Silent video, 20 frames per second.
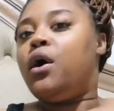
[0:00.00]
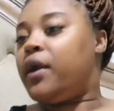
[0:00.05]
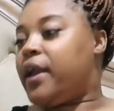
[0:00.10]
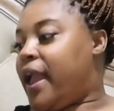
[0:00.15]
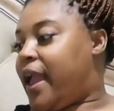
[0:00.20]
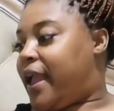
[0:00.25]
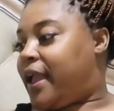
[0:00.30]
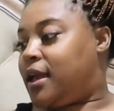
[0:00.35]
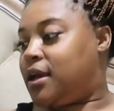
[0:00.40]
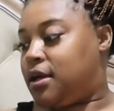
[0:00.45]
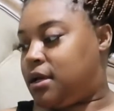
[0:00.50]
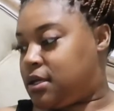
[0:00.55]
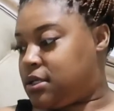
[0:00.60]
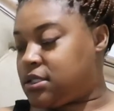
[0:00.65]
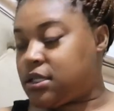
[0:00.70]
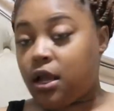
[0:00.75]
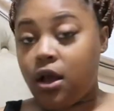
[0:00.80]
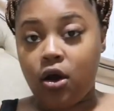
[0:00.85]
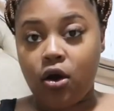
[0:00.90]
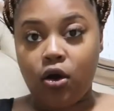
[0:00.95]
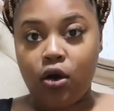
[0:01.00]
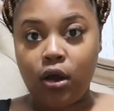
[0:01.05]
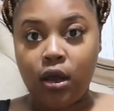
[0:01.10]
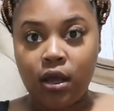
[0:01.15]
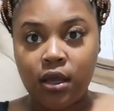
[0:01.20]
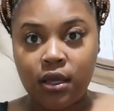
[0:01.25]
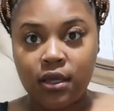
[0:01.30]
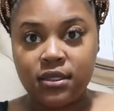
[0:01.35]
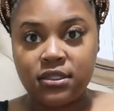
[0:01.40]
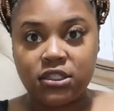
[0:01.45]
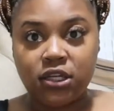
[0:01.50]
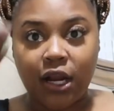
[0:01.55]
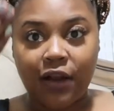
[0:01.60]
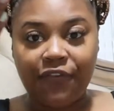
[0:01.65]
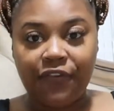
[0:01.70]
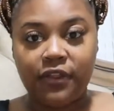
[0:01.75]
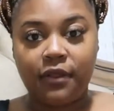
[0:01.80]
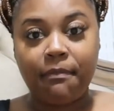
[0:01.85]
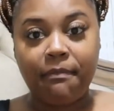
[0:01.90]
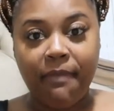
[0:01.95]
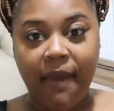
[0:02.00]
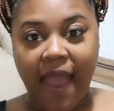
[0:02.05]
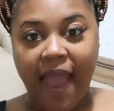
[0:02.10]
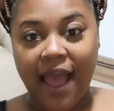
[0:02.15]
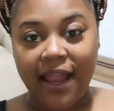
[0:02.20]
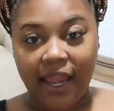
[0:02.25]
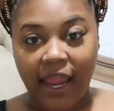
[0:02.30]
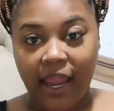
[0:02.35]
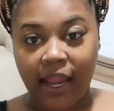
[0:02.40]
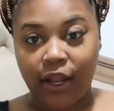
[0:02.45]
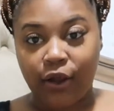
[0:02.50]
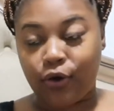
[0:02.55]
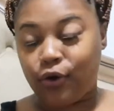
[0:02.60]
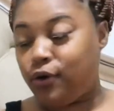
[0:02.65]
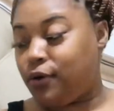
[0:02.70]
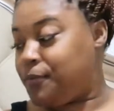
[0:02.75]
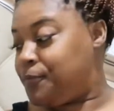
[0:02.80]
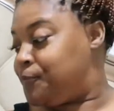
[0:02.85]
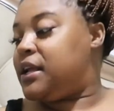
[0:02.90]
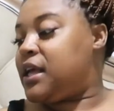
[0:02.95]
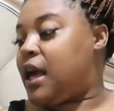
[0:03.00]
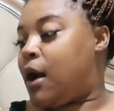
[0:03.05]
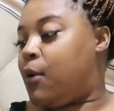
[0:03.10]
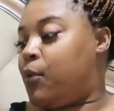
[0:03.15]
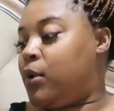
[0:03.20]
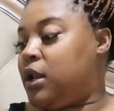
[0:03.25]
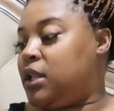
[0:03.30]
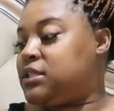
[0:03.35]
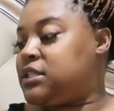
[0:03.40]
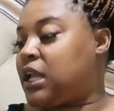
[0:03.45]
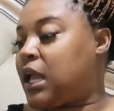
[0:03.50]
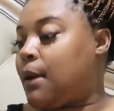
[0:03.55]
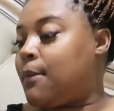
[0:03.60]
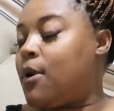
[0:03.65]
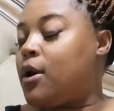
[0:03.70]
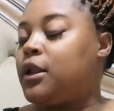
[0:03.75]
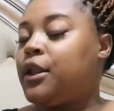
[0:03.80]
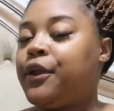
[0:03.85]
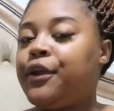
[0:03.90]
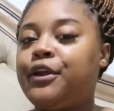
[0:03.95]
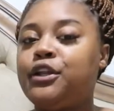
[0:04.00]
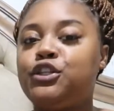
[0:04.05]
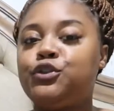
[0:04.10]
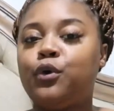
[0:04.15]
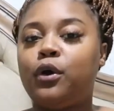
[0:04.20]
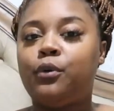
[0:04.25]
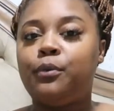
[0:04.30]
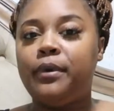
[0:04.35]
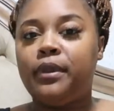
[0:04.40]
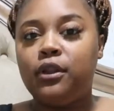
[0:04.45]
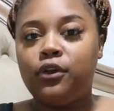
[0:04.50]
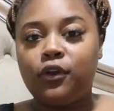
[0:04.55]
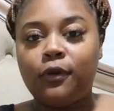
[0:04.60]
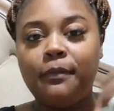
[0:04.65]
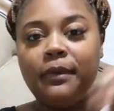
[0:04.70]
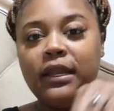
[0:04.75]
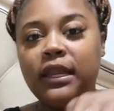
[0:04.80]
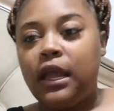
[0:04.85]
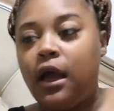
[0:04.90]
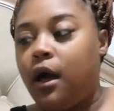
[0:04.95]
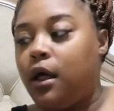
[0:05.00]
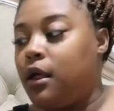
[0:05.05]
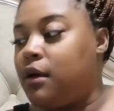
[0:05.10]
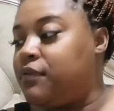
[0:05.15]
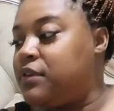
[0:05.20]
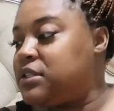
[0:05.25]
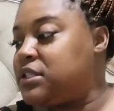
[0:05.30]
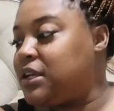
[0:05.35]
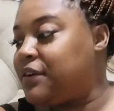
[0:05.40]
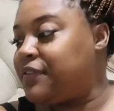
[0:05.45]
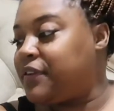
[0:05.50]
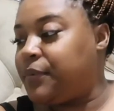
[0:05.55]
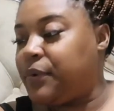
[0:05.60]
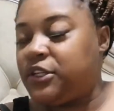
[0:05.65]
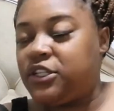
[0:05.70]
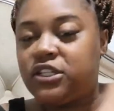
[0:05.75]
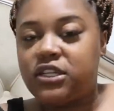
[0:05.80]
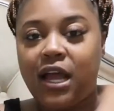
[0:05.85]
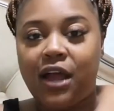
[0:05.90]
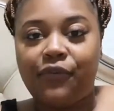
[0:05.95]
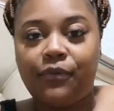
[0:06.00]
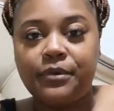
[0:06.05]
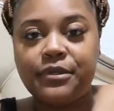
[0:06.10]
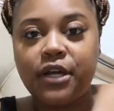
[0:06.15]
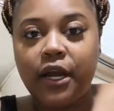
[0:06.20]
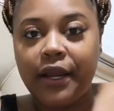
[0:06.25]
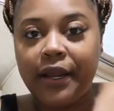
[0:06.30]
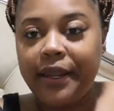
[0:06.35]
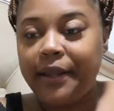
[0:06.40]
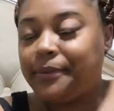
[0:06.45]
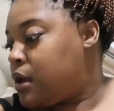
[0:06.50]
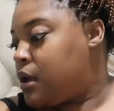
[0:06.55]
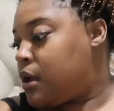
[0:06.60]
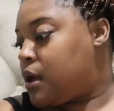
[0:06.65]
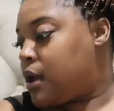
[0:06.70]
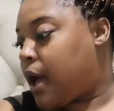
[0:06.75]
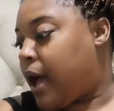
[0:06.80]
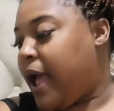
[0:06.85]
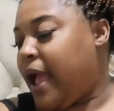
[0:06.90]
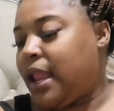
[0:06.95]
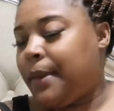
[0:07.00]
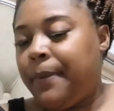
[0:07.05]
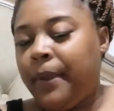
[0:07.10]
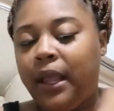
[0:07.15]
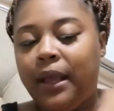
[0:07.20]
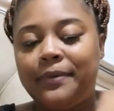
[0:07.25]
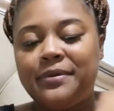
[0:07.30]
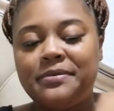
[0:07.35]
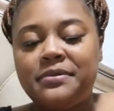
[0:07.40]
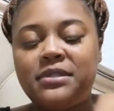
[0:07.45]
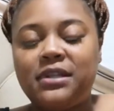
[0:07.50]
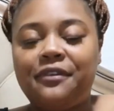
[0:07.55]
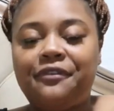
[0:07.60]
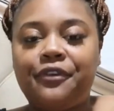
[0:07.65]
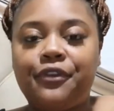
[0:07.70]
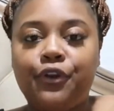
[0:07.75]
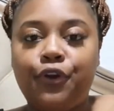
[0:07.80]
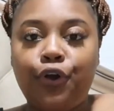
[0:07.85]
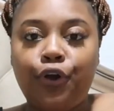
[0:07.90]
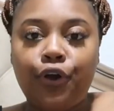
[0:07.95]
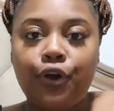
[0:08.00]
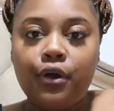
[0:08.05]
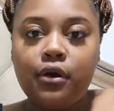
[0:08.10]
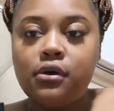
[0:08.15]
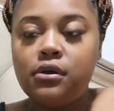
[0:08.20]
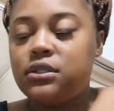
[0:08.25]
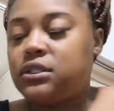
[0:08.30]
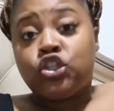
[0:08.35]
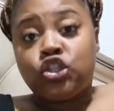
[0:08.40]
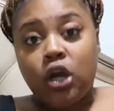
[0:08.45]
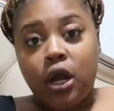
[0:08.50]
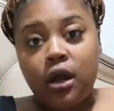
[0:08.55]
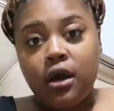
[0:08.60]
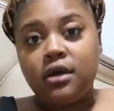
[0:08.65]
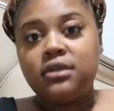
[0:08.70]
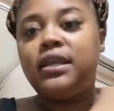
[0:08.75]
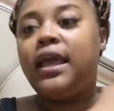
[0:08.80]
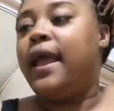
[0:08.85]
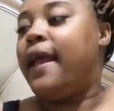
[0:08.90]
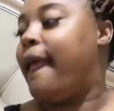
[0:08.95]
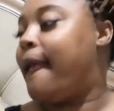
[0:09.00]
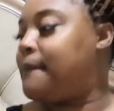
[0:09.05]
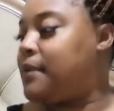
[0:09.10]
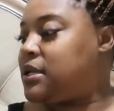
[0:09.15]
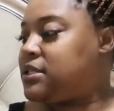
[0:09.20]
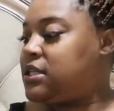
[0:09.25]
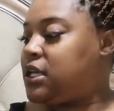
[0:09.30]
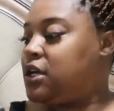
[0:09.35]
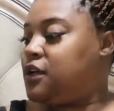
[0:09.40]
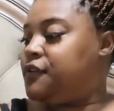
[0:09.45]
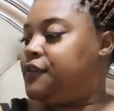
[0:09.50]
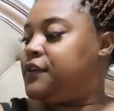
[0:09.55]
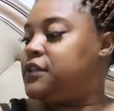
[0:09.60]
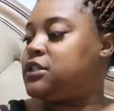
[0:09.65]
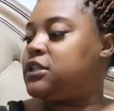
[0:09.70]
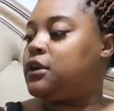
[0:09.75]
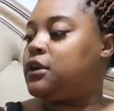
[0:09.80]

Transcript: Okay, so sorry for the bad angle. I wanted to come on here and do a little mini haul of the stuff that we just got from Target. I had to pick up some stuff for the girls, Charles, and myself.